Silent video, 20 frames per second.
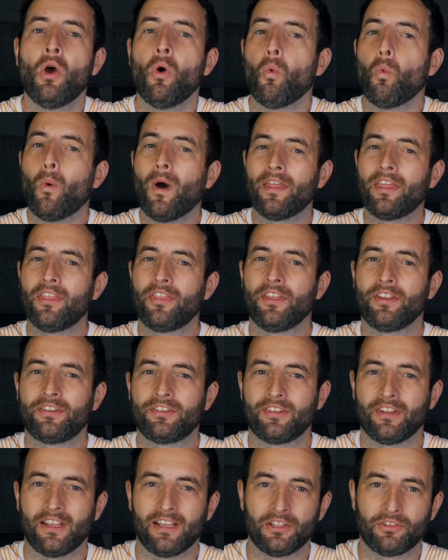whether
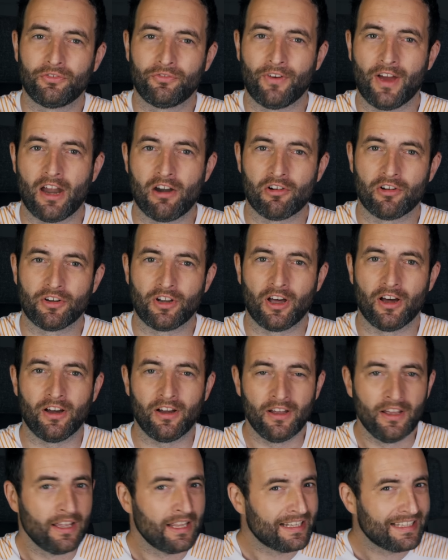this is fair or
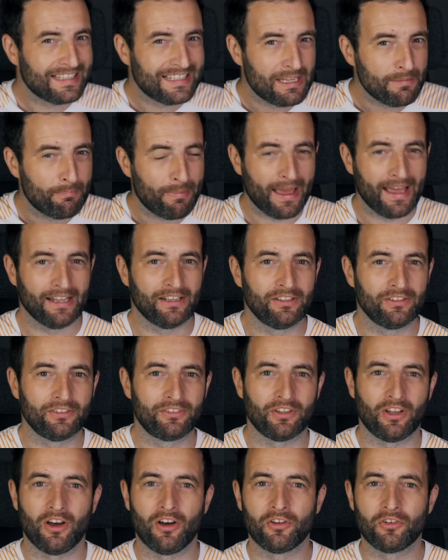not
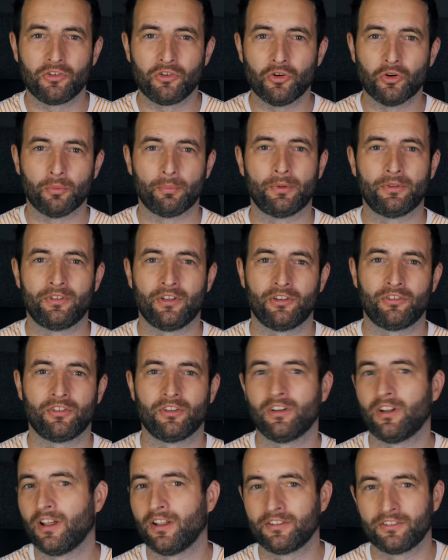depends on your
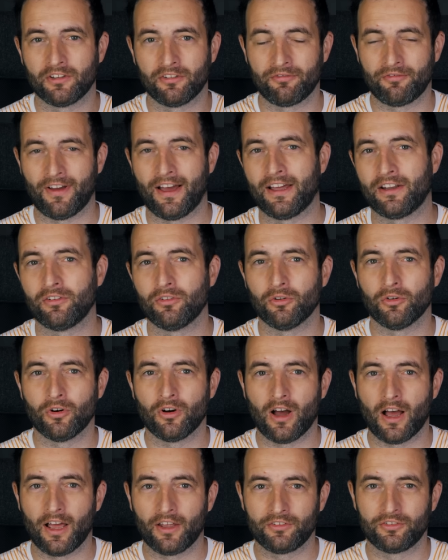position as a fan
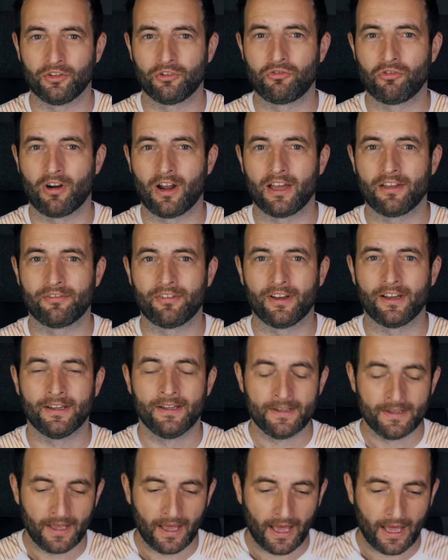or as a driver.
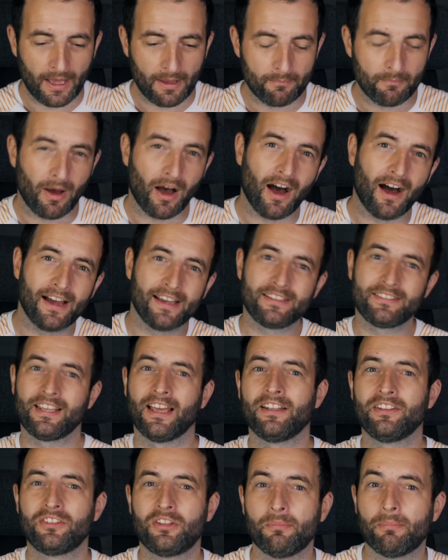I
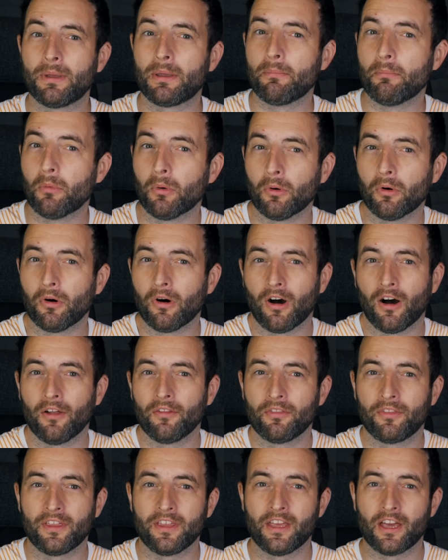tend to be more
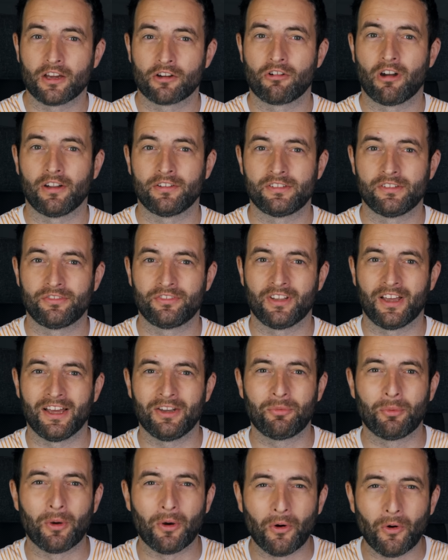on the aggressive
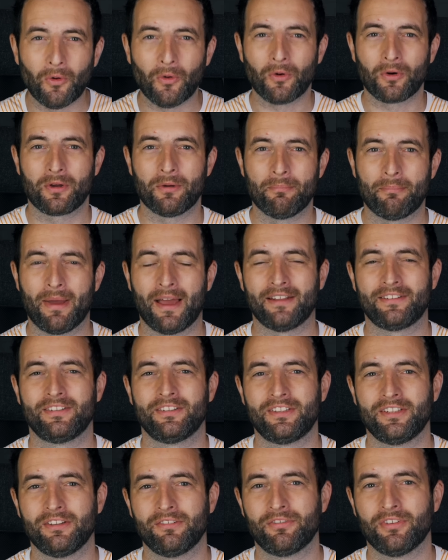side. We're all
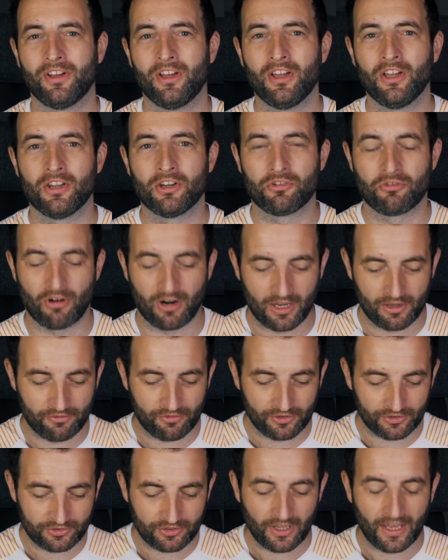competitive
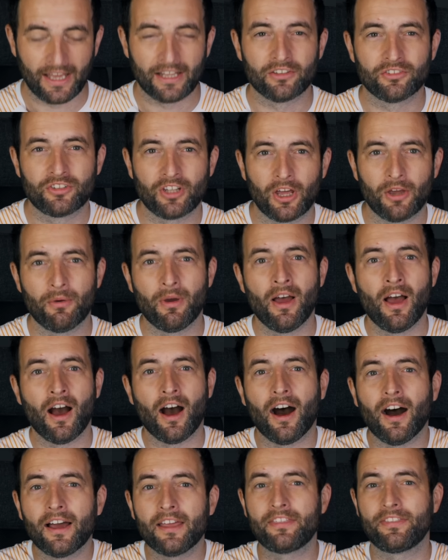drivers. And so
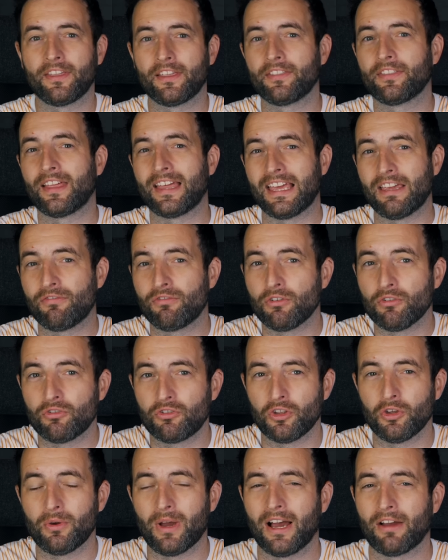I think that if you
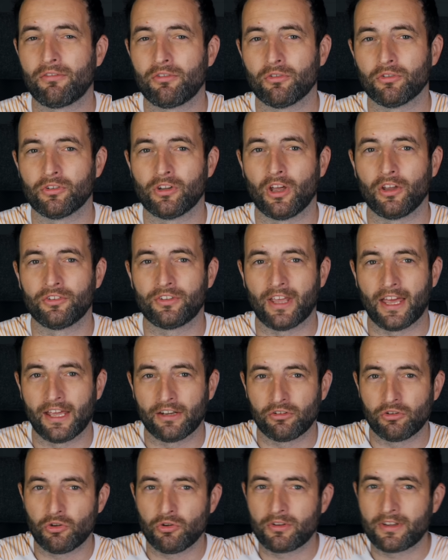do have your nose
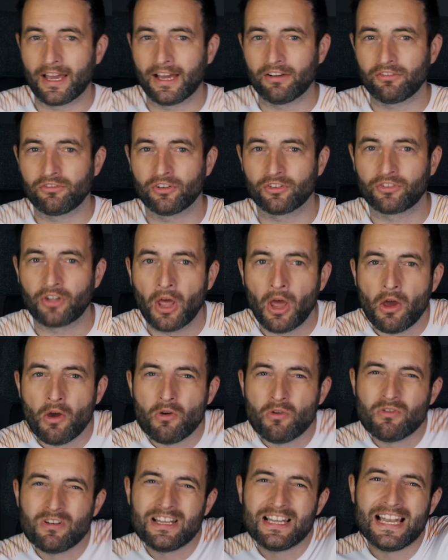ahead, you can just
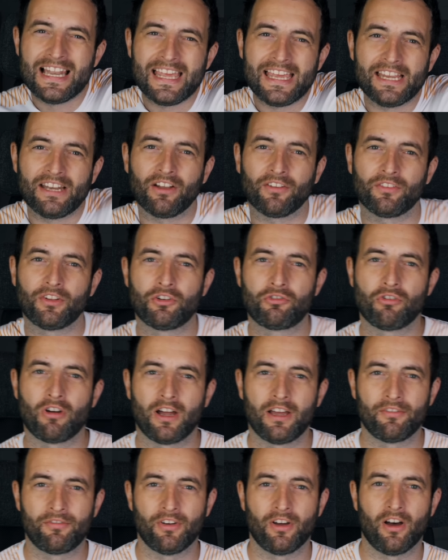lean on the
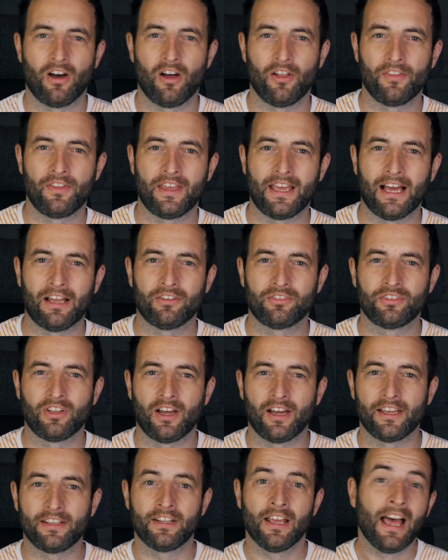driver on the
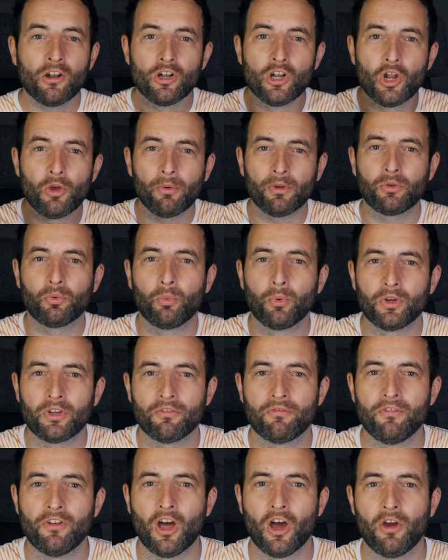outside. Lewis would
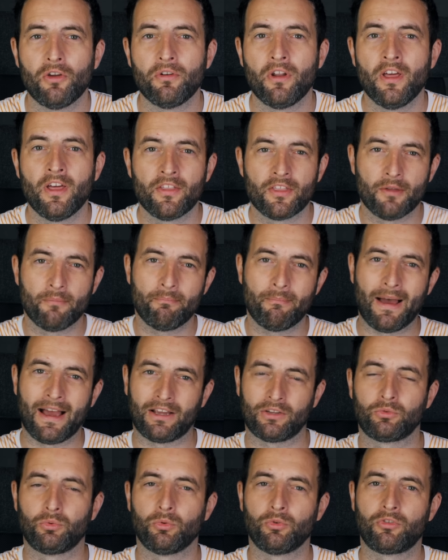have known that
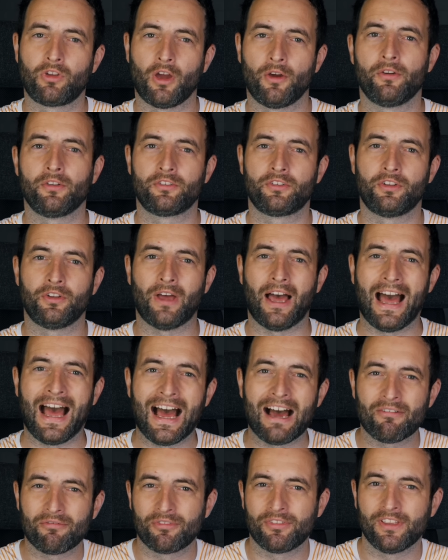Max was going to
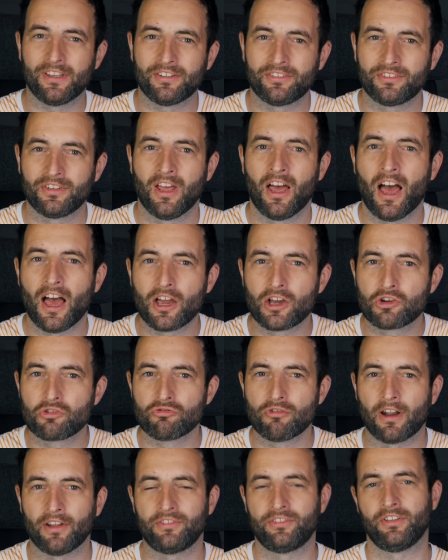have this
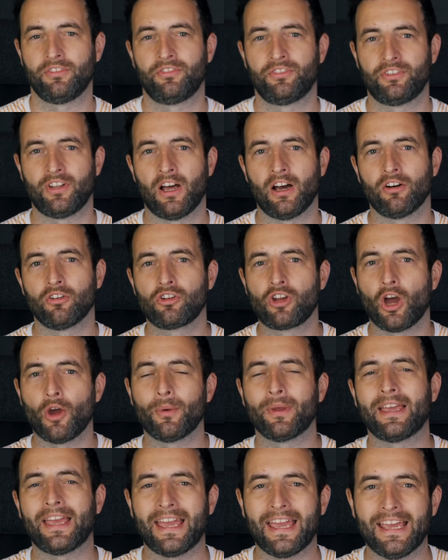aggressive style
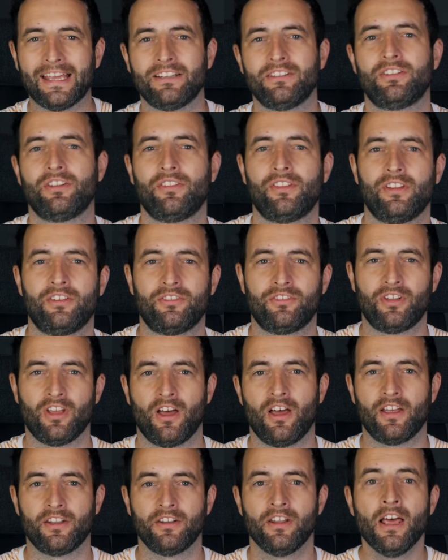going into this
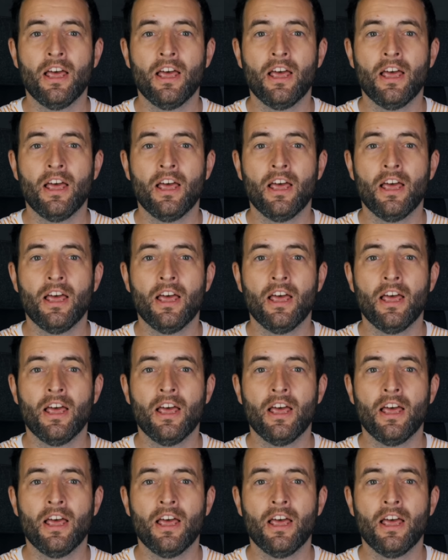turn,